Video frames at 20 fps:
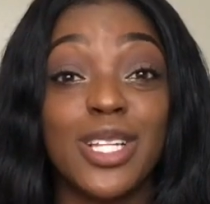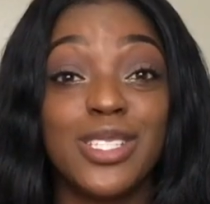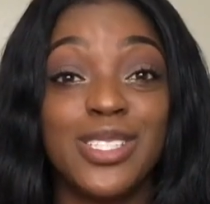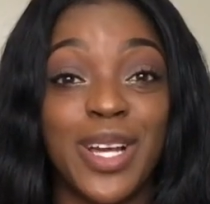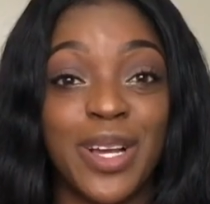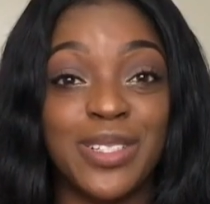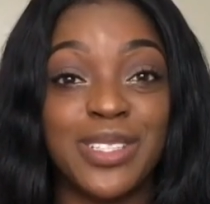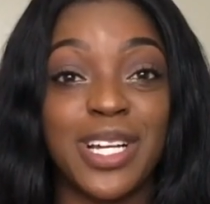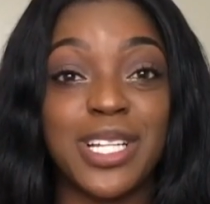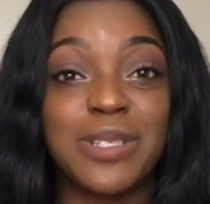
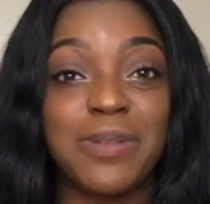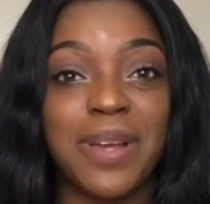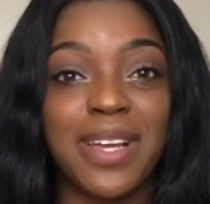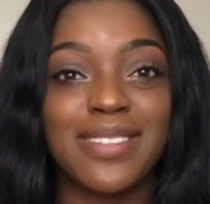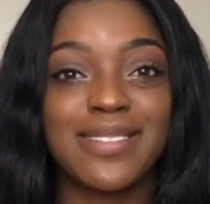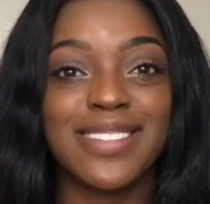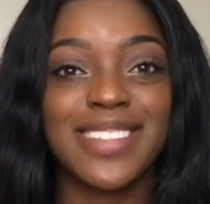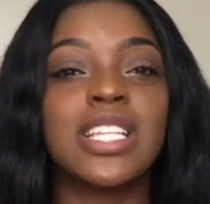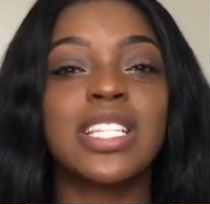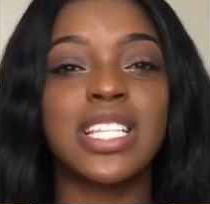Don't judge me.
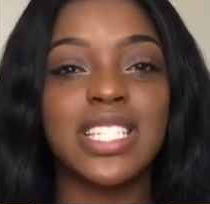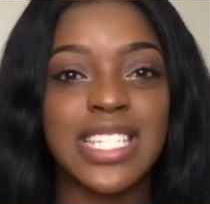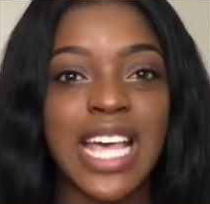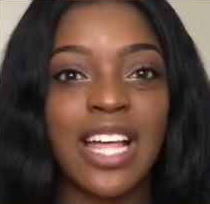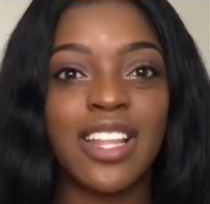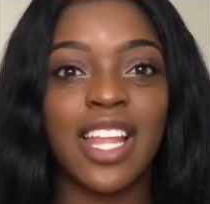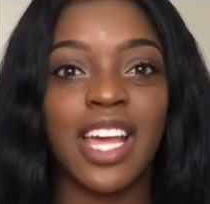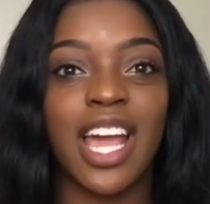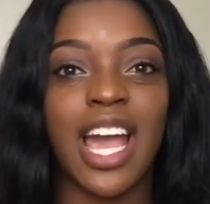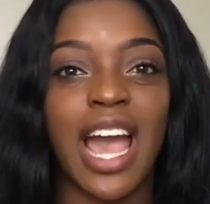Does it
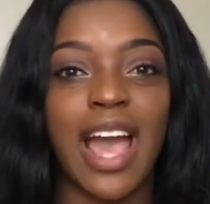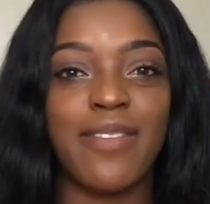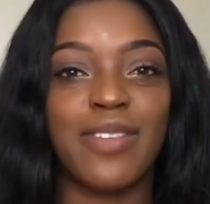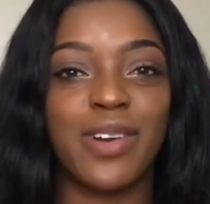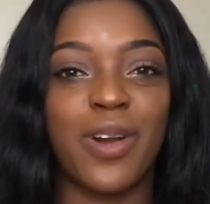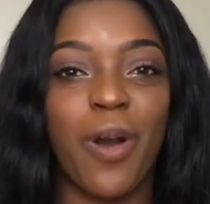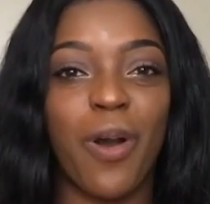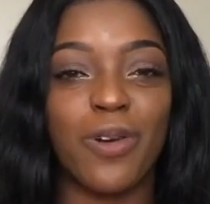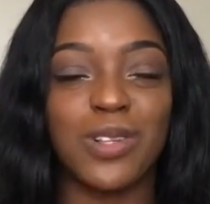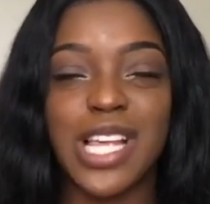sound like I have a
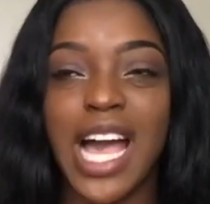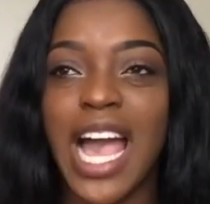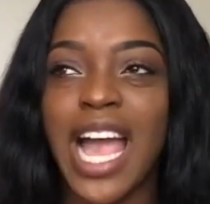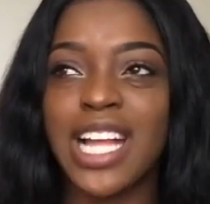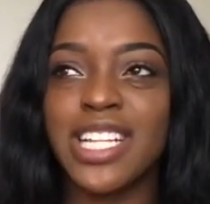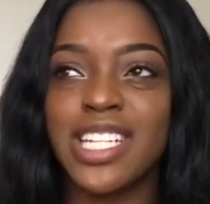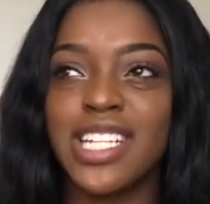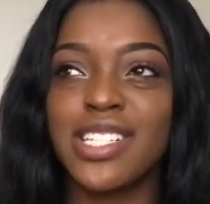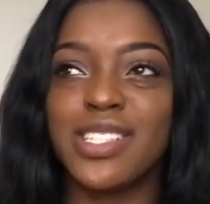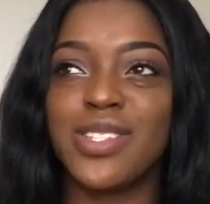cold? I
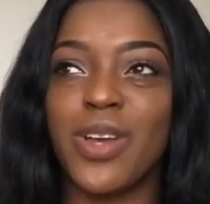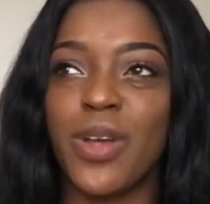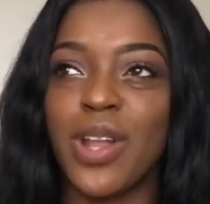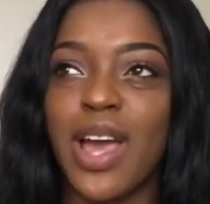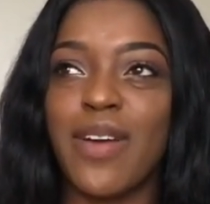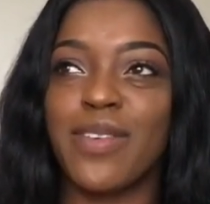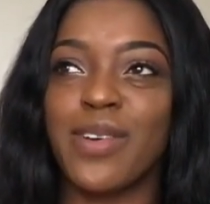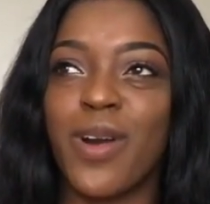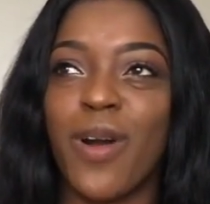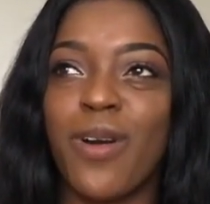actually don't
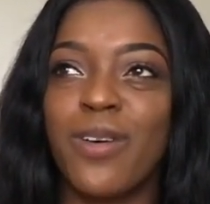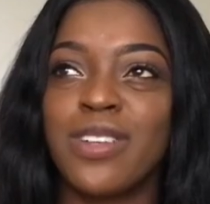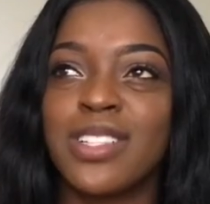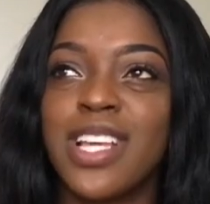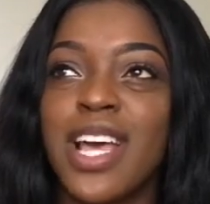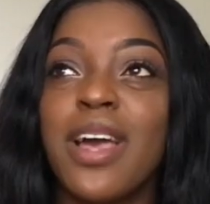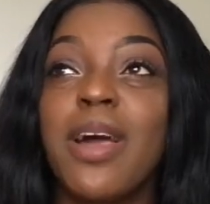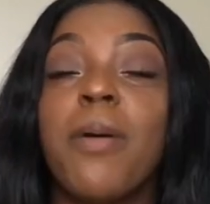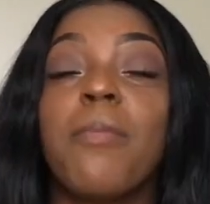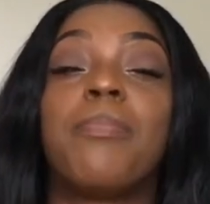have a cold,
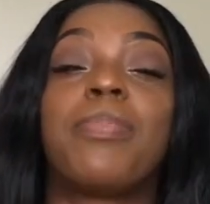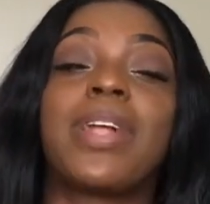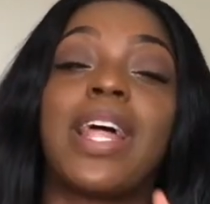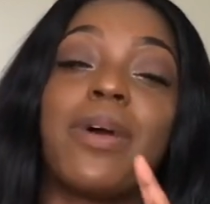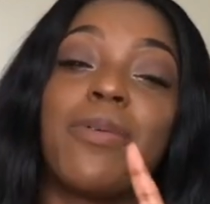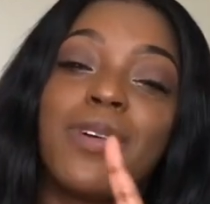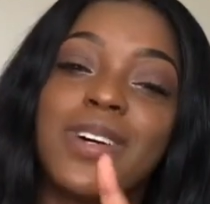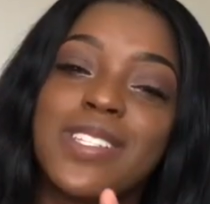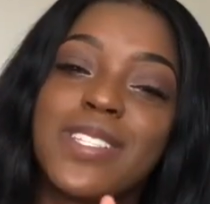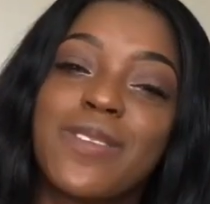but
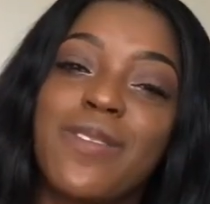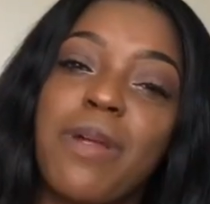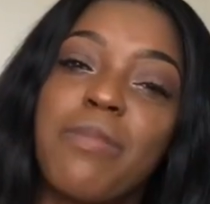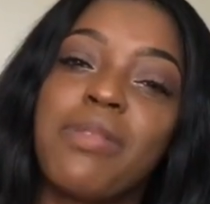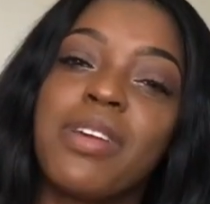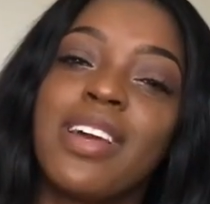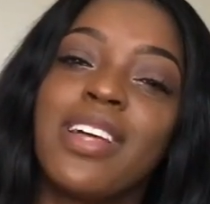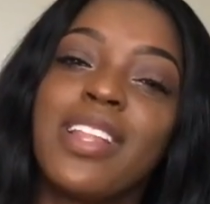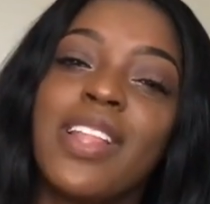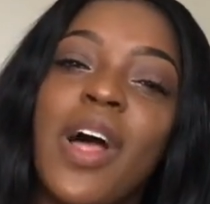I was
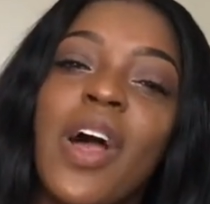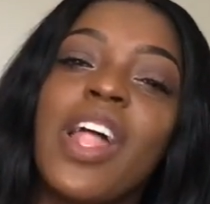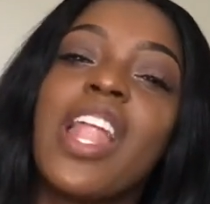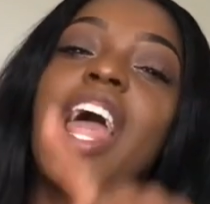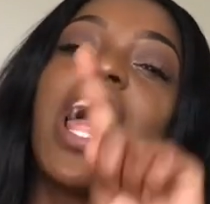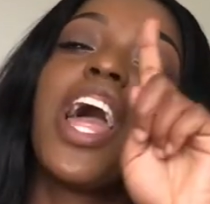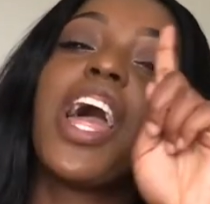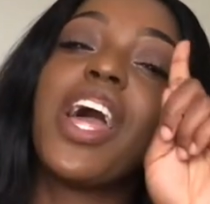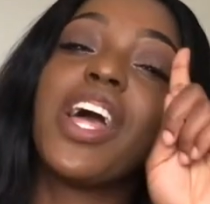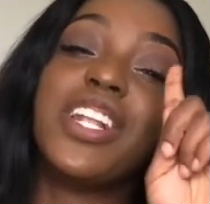screaming a lot
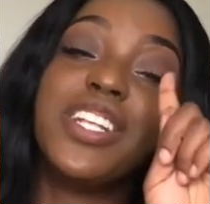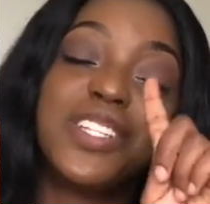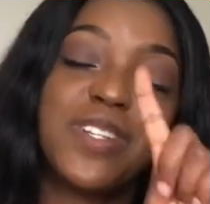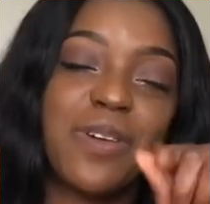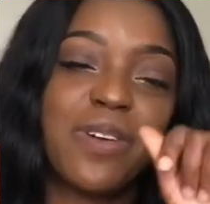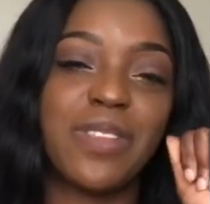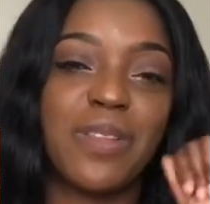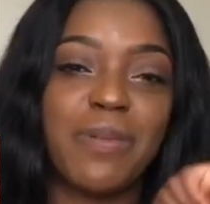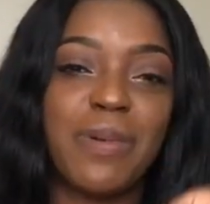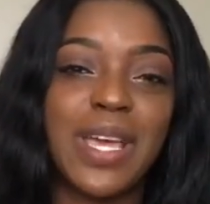
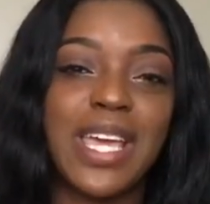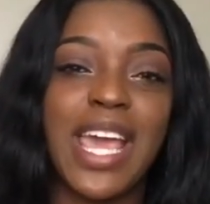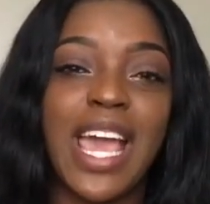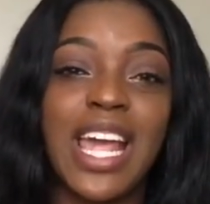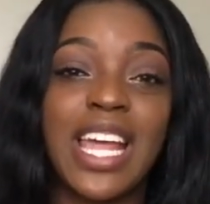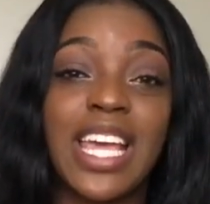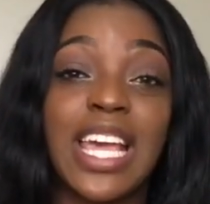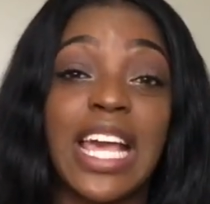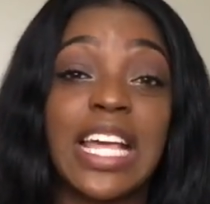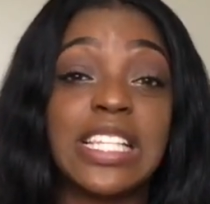during the
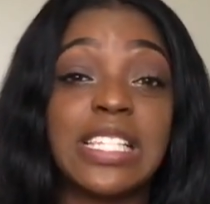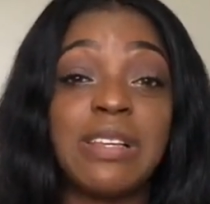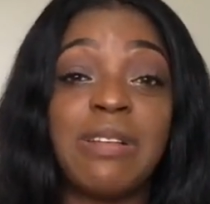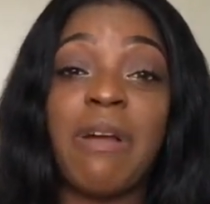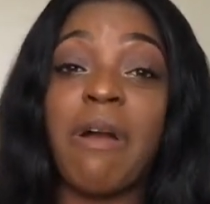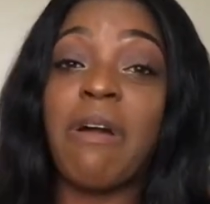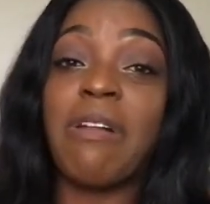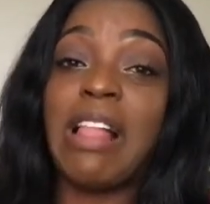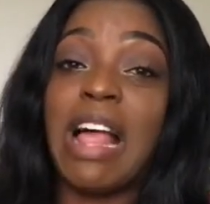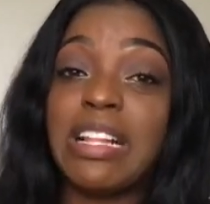weekend because, you
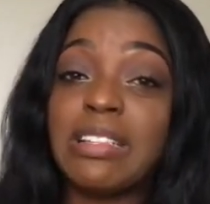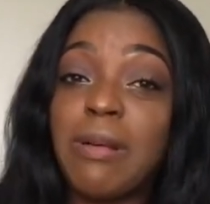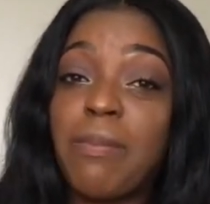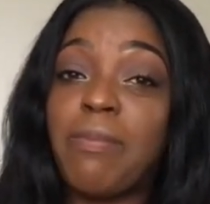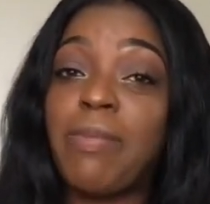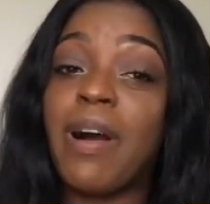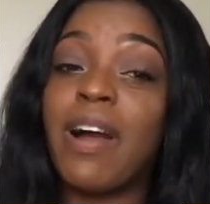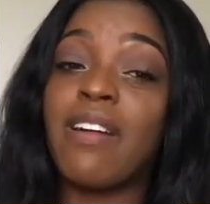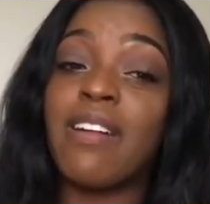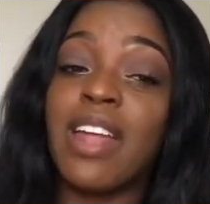know, I like to
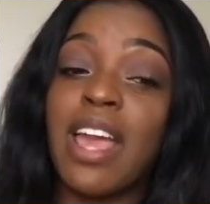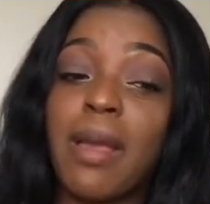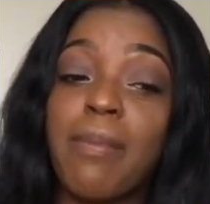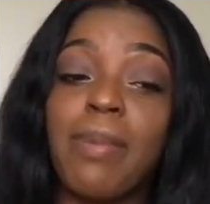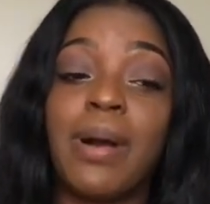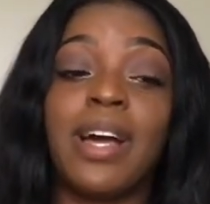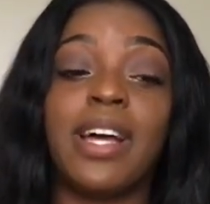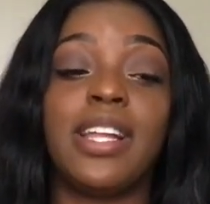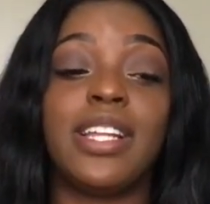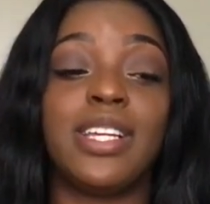party,
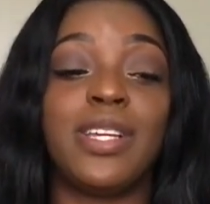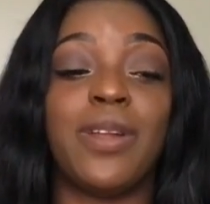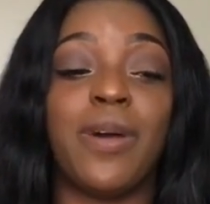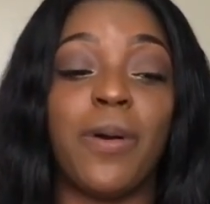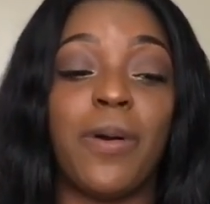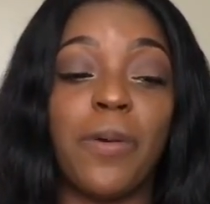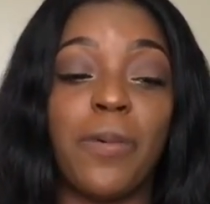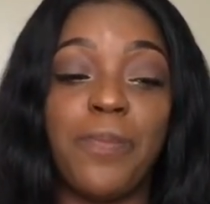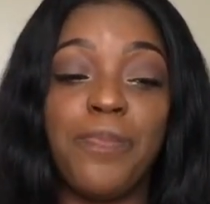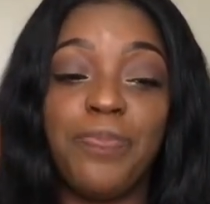but, you
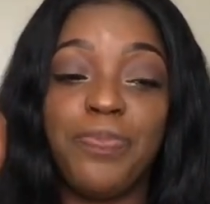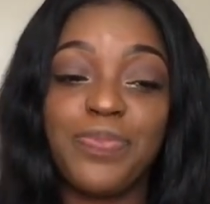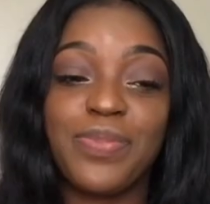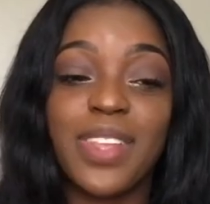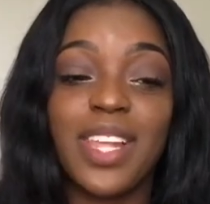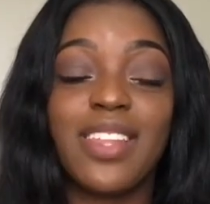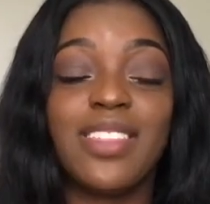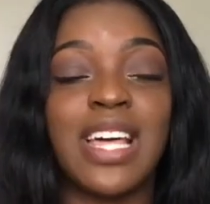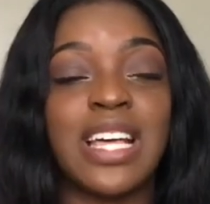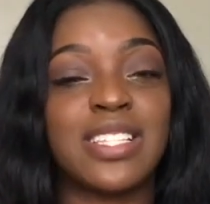know,
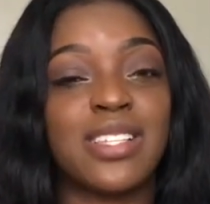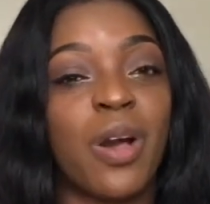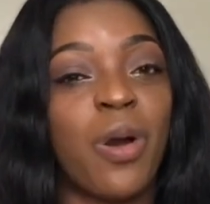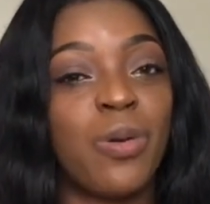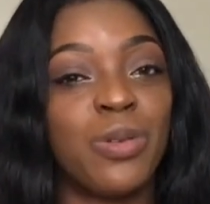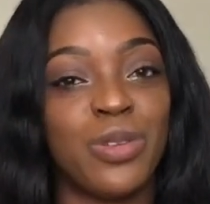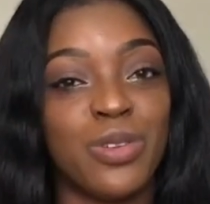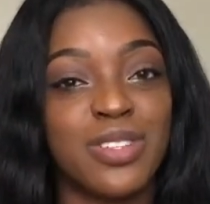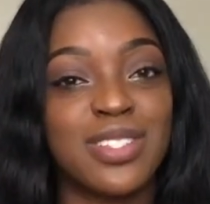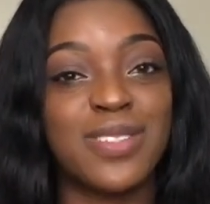that's a
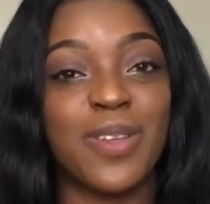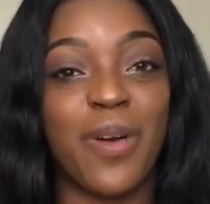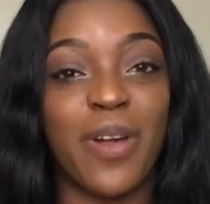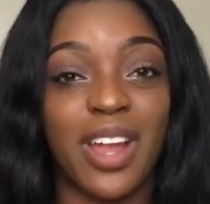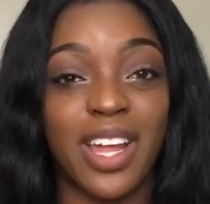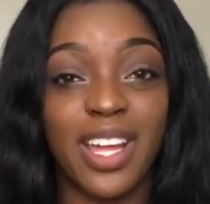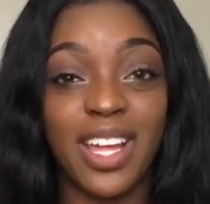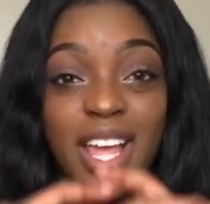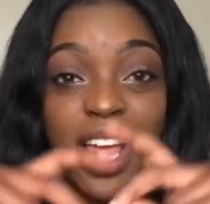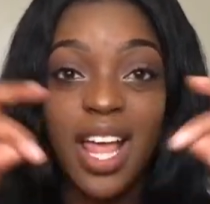whole new
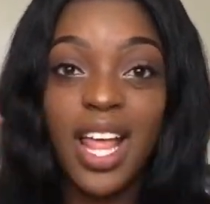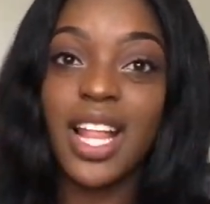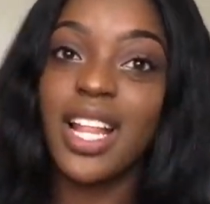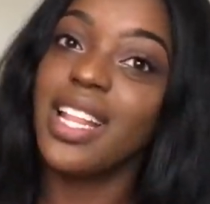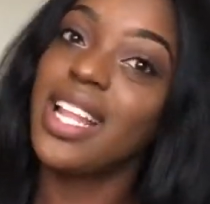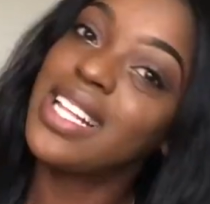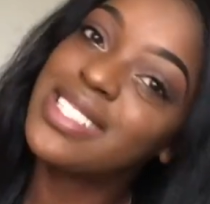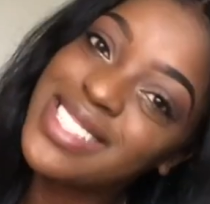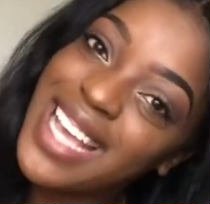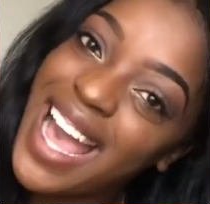story.
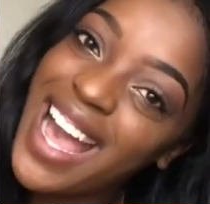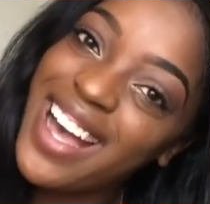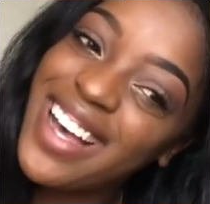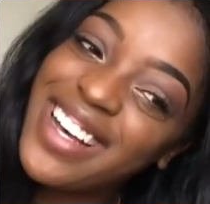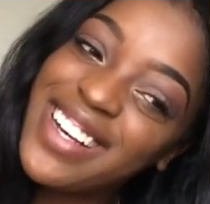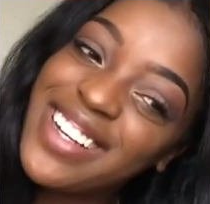Let's go!